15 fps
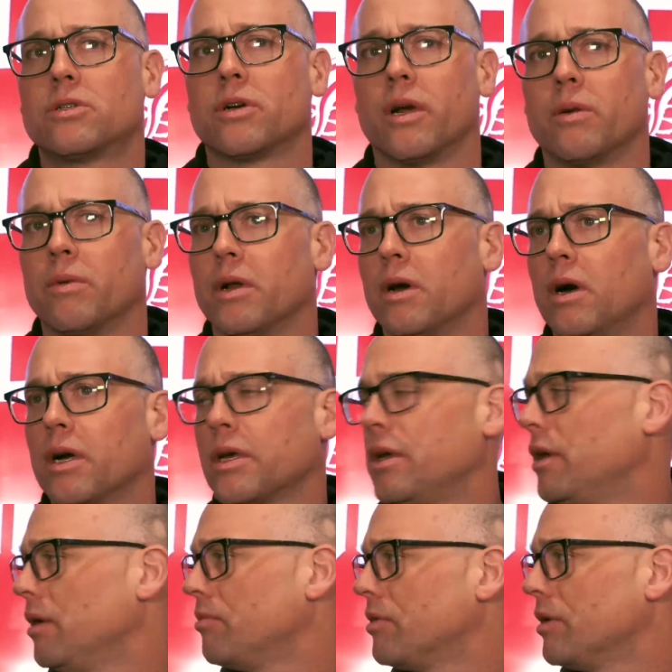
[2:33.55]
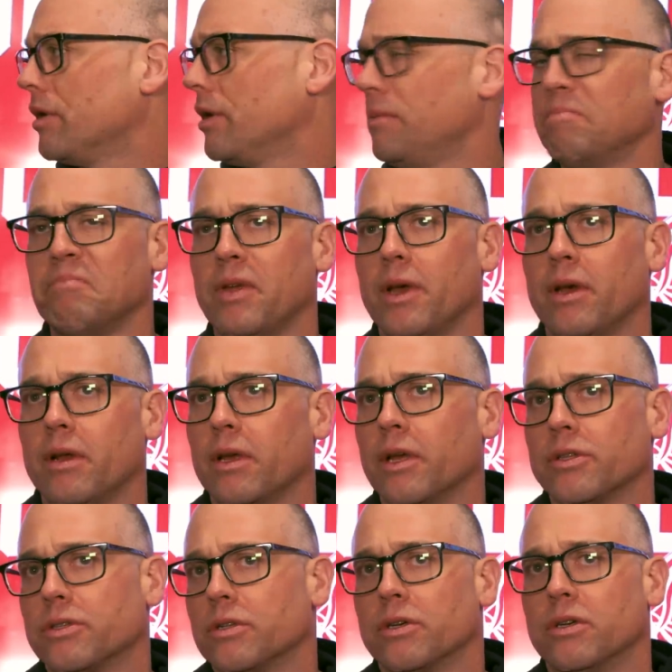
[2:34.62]
trying to win a hockey game tonight and
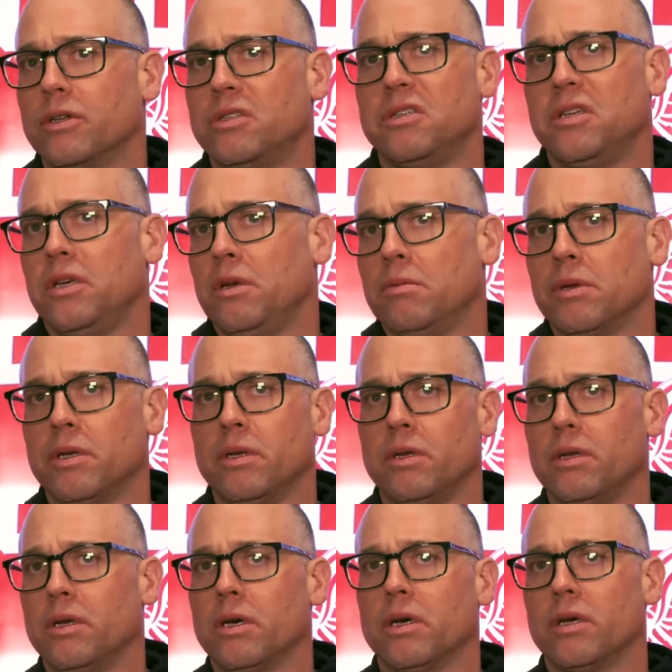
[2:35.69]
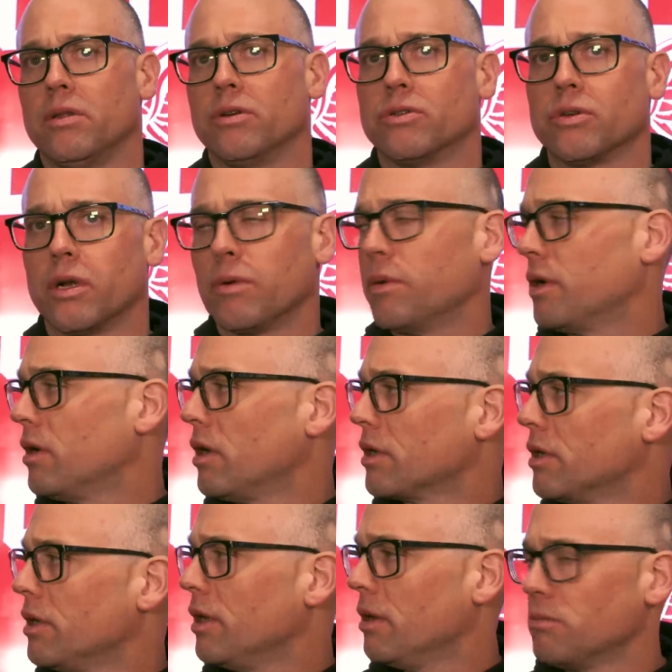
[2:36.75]
against a good team, and they're trying to win a
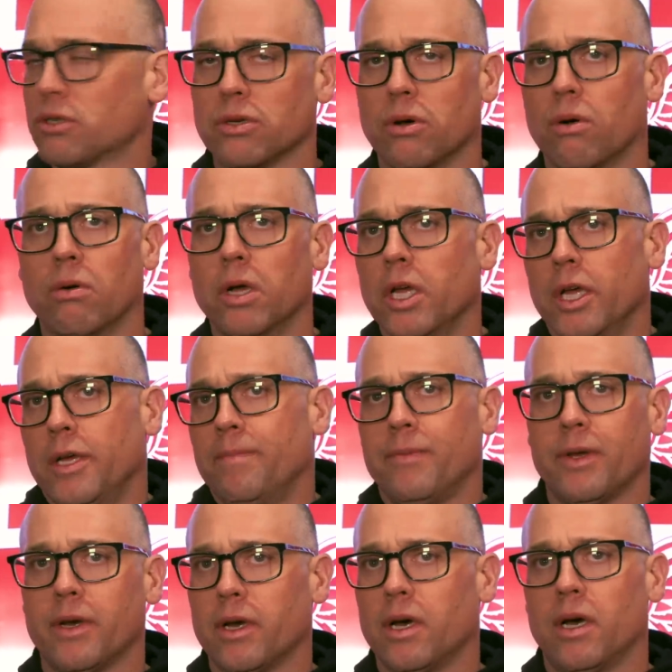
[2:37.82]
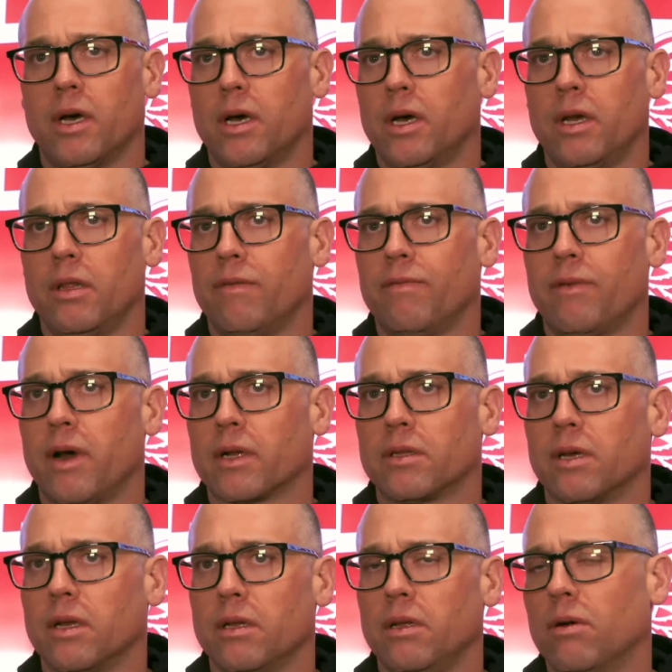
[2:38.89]
hockey game. So the fact
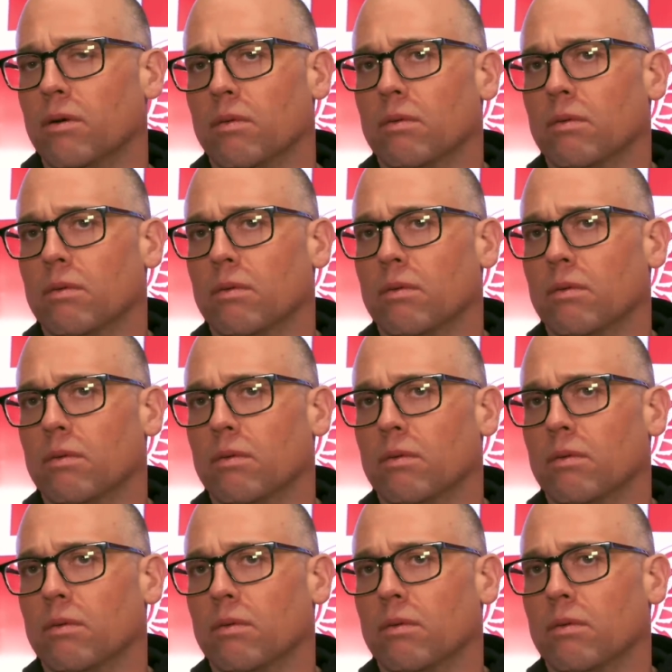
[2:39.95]
that,